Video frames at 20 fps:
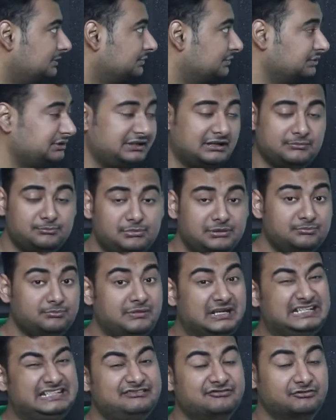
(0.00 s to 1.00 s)
So there have been
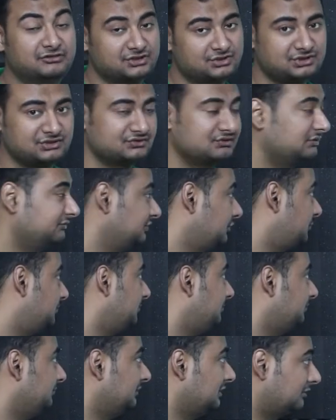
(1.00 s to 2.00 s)
many versions of
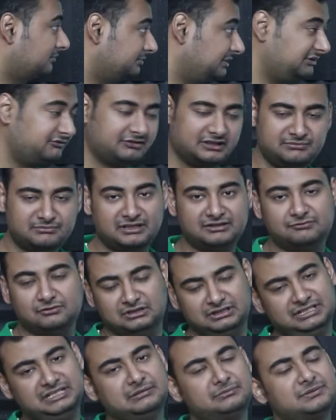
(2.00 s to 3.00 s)
this. Now, be very
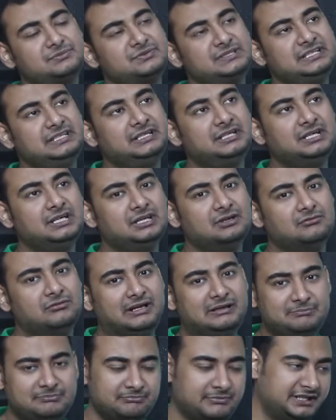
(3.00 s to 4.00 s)
mindful, eMMC,
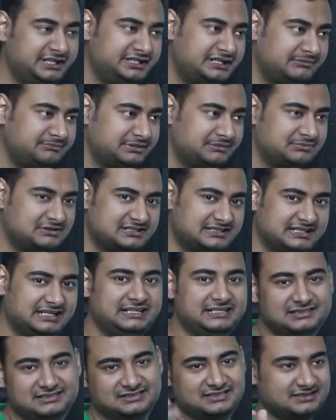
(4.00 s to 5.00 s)
while many times people say
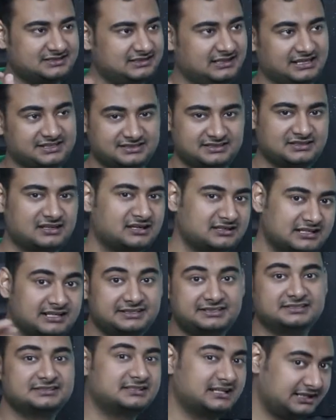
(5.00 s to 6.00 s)
it's just a SD card
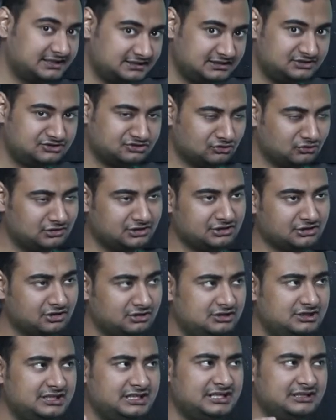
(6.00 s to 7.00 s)
that is directly soldered
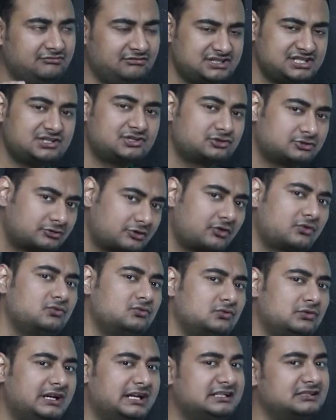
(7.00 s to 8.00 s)
on, which is
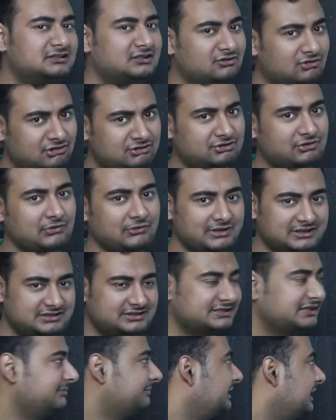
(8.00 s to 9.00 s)
true and not true at the
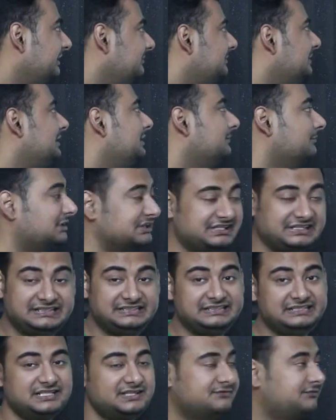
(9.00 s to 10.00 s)
same time, but
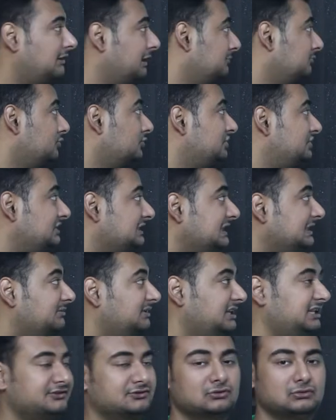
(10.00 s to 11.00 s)
it is far more
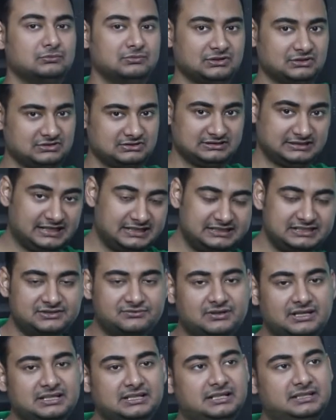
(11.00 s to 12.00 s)
stable and robust. That is
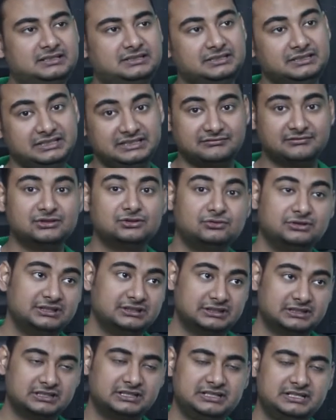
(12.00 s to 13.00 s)
why, like, even though
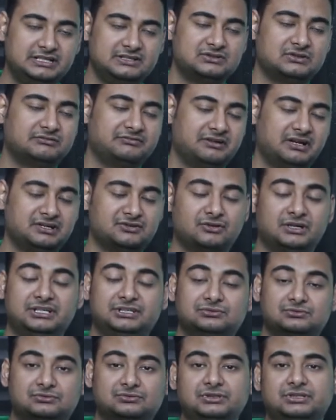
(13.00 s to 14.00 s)
in early days of Android,
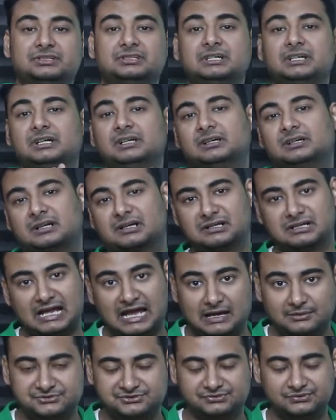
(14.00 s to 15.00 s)
you could run
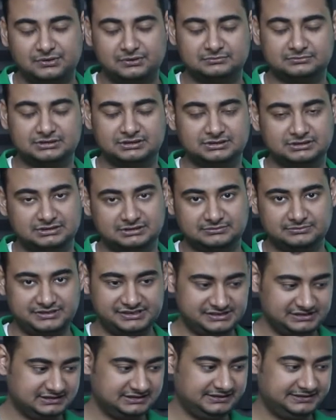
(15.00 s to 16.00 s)
apps from
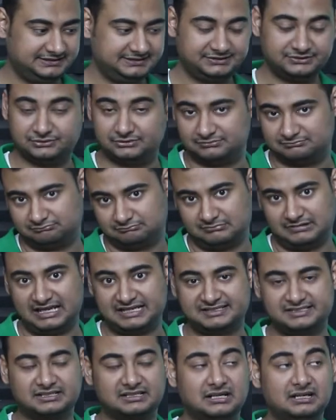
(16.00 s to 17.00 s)
basically your
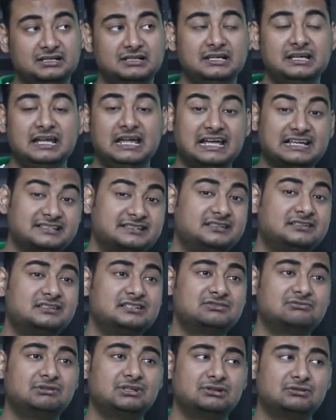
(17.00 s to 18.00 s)
SD card, SD
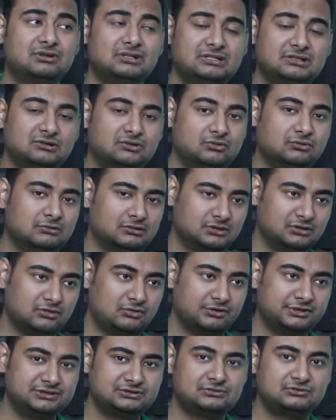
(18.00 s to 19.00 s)
cards were not
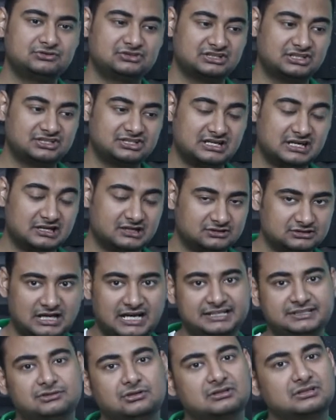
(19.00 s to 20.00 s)
going through such a
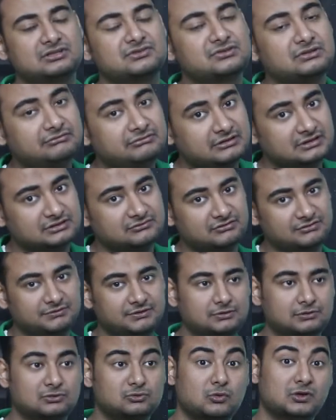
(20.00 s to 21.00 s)
high tolerance of what
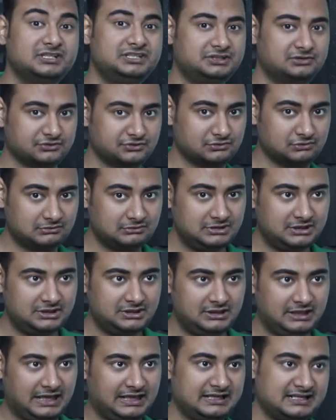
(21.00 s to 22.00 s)
we call quality control,
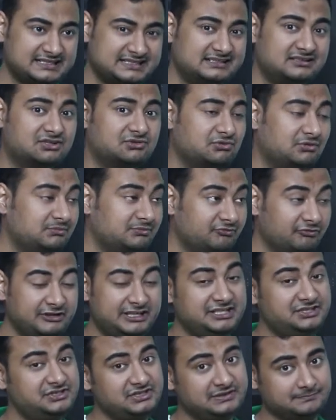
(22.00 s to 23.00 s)
and SD cards were
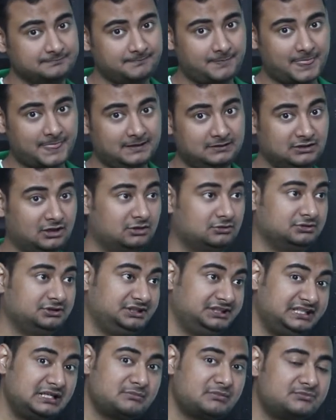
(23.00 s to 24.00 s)
very cheap. Now,
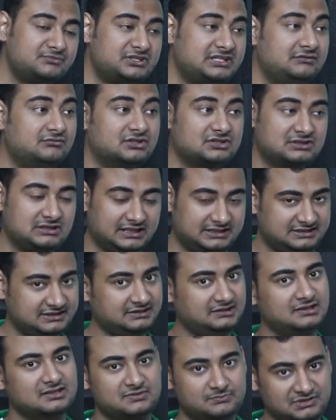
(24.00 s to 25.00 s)
eMMC was, like,
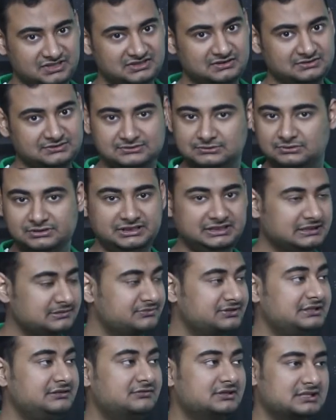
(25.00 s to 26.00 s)
serious business. So
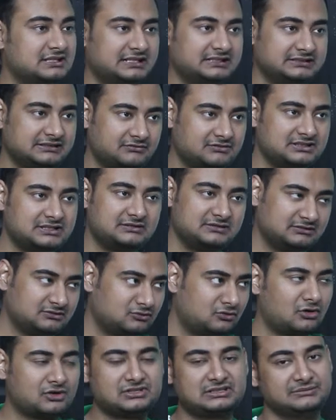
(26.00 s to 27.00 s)
eMMC was, like, there was a
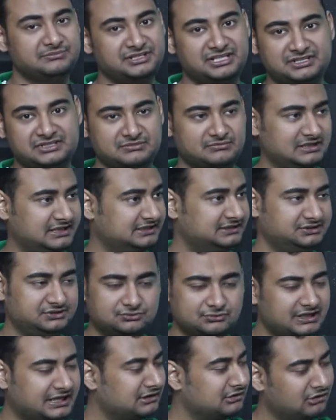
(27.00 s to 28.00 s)
cost limitation. Like,
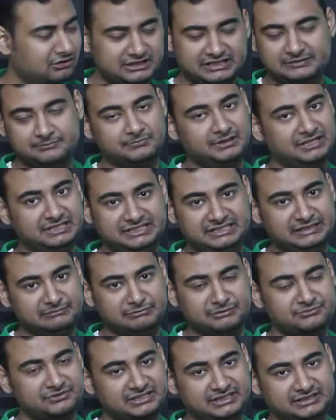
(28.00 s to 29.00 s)
you cannot embed
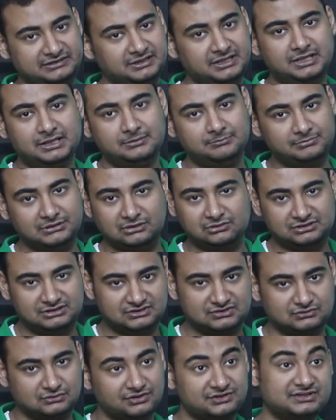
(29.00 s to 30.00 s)
eMMC below
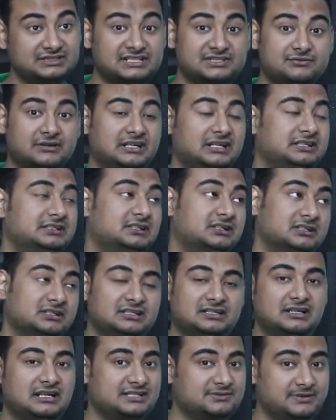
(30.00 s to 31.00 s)
this cost. That's why, like,
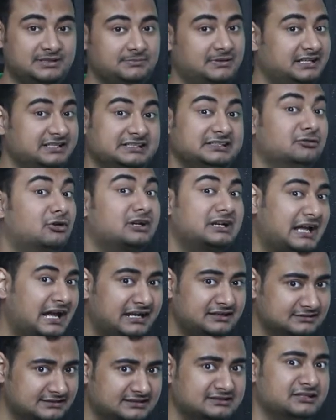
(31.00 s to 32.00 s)
early Raspberry Pi did not
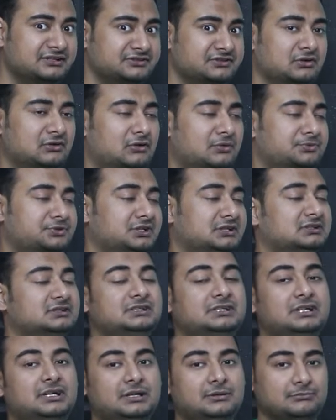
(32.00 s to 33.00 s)
have had that as an option,
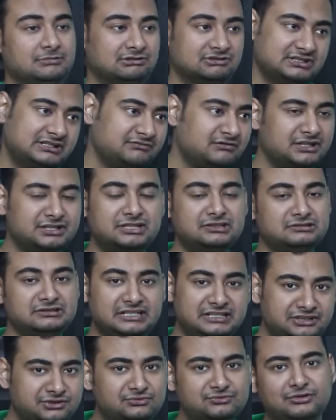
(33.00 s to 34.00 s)
because they wanted,
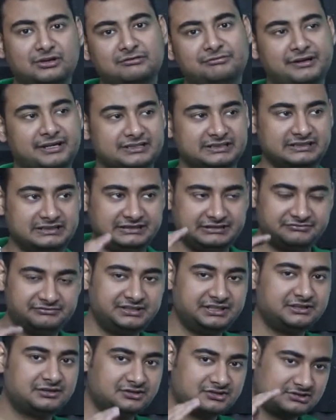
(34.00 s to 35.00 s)
they knew for a fact that if
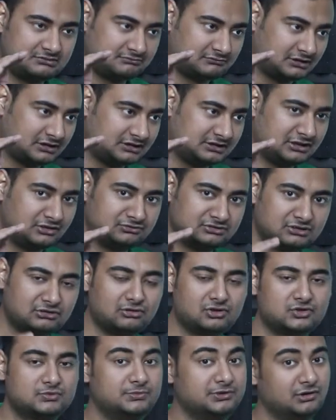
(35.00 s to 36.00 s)
they cut down the
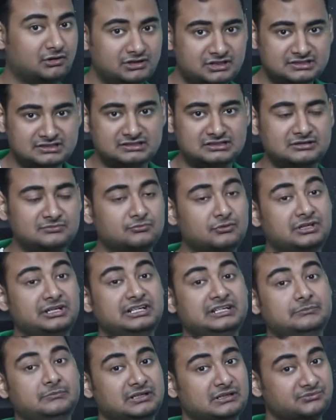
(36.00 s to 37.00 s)
cost beyond a certain
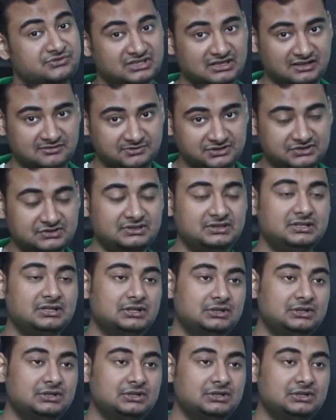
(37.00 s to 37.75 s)
point, it becomes garbage.